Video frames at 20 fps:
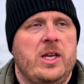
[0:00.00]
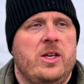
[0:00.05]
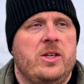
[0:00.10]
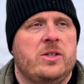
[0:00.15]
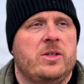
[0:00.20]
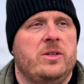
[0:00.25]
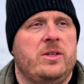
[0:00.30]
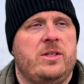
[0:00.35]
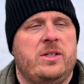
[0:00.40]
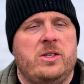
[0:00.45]

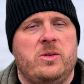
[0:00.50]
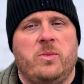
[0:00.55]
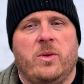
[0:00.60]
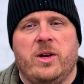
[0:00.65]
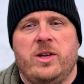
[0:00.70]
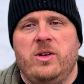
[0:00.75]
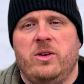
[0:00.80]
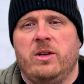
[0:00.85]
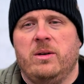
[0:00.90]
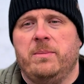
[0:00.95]
So this is where
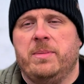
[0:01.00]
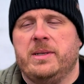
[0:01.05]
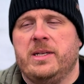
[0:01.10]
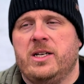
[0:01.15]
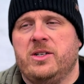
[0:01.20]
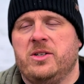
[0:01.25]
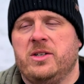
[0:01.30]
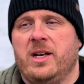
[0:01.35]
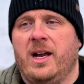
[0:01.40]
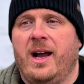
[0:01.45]
you can
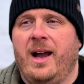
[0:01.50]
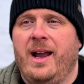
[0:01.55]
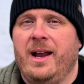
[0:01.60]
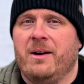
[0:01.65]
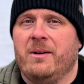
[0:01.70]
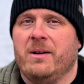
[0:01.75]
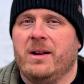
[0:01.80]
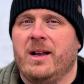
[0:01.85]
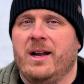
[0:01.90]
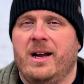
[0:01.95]
potentially
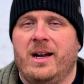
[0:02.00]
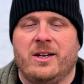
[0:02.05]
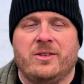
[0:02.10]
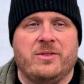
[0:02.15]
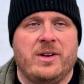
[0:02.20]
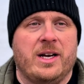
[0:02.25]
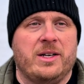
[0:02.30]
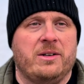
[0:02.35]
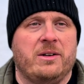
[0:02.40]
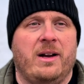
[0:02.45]
hire a
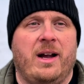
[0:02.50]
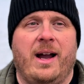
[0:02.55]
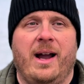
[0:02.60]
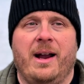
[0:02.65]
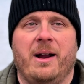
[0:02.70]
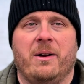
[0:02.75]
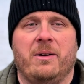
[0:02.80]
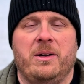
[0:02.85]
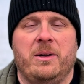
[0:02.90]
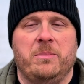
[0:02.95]
contractor,
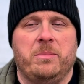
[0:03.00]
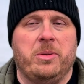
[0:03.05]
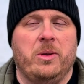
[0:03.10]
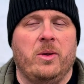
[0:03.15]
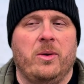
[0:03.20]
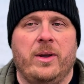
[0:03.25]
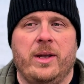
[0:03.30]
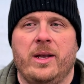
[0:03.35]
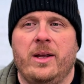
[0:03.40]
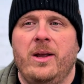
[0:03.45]
hire an
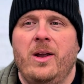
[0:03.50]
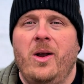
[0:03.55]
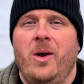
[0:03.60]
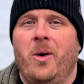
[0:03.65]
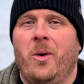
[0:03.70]
employee